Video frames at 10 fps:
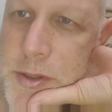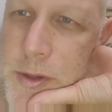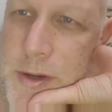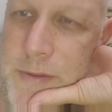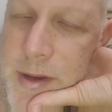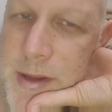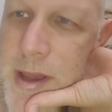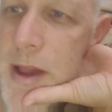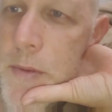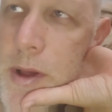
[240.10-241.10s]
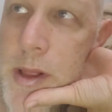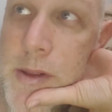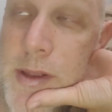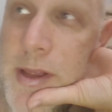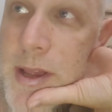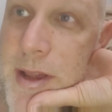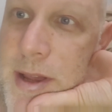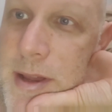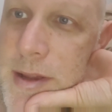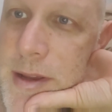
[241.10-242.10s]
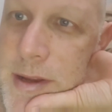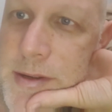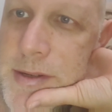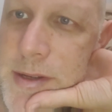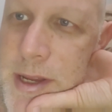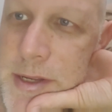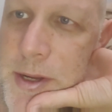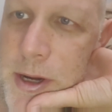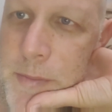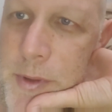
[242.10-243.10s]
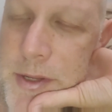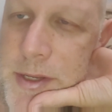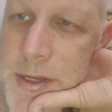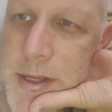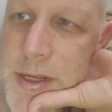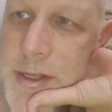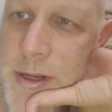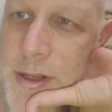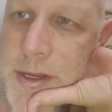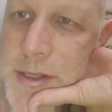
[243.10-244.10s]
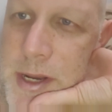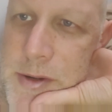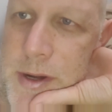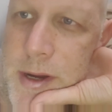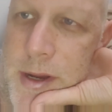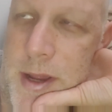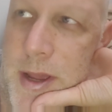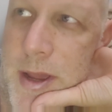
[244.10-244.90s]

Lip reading: sort of think, well, he's harmless. He's a little eccentric.